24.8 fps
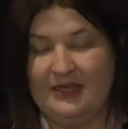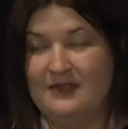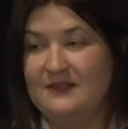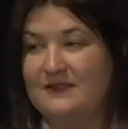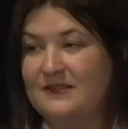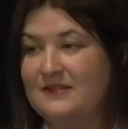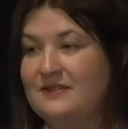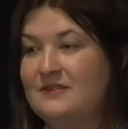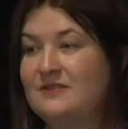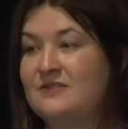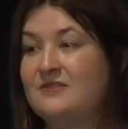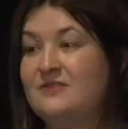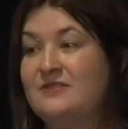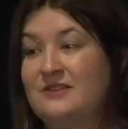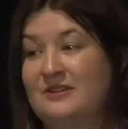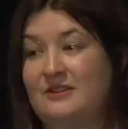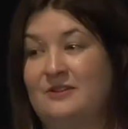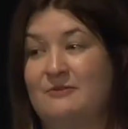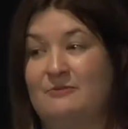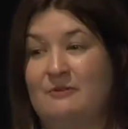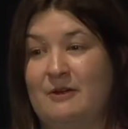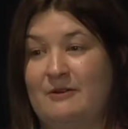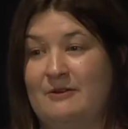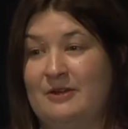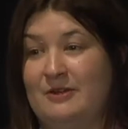this is still
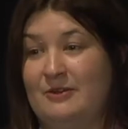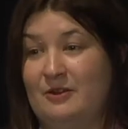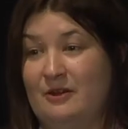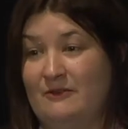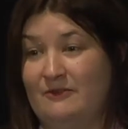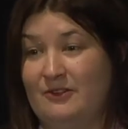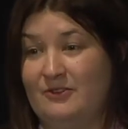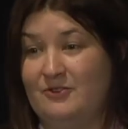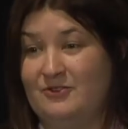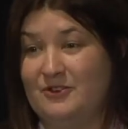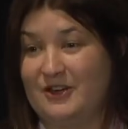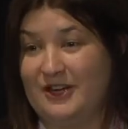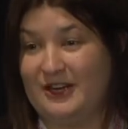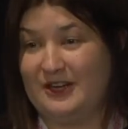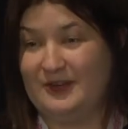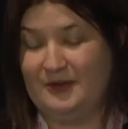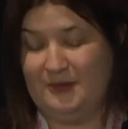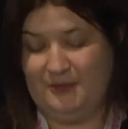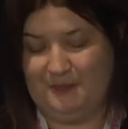a very novel trait.